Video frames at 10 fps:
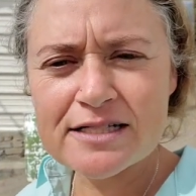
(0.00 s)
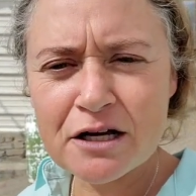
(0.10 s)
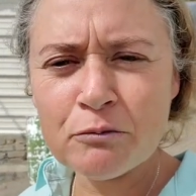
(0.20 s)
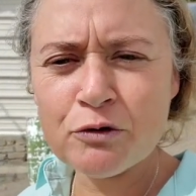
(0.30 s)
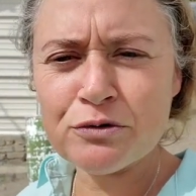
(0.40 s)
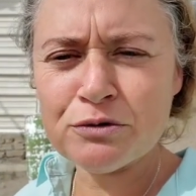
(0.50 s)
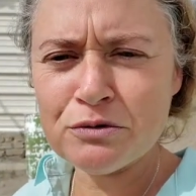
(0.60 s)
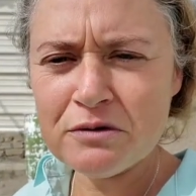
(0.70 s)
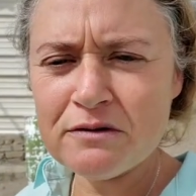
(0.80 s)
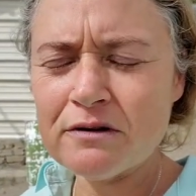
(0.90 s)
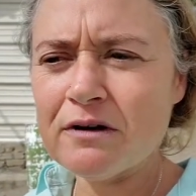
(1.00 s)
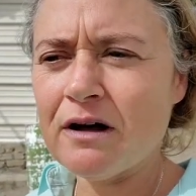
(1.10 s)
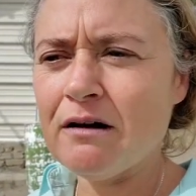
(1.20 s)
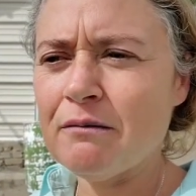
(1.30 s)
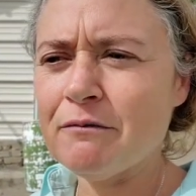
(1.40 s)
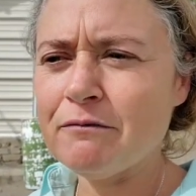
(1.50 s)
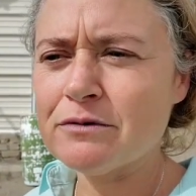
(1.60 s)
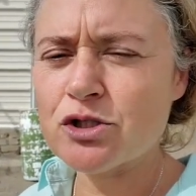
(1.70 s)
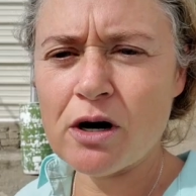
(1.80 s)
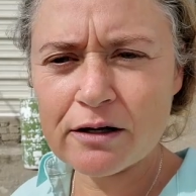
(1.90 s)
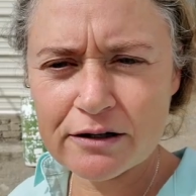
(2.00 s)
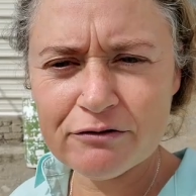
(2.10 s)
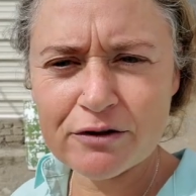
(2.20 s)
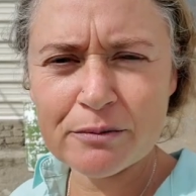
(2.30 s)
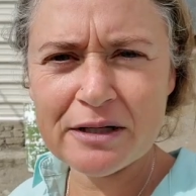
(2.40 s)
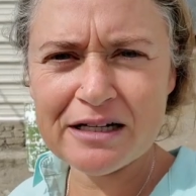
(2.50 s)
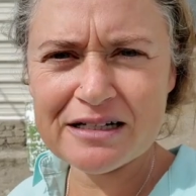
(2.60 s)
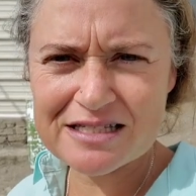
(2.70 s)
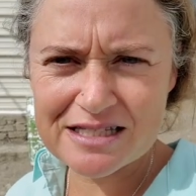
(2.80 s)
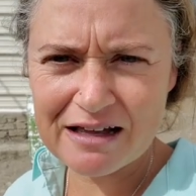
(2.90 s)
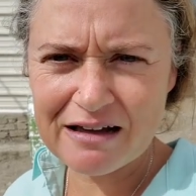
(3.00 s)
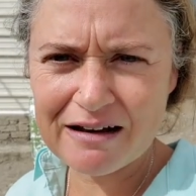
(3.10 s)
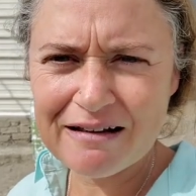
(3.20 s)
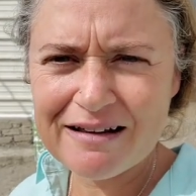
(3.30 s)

come through strongly for me, is that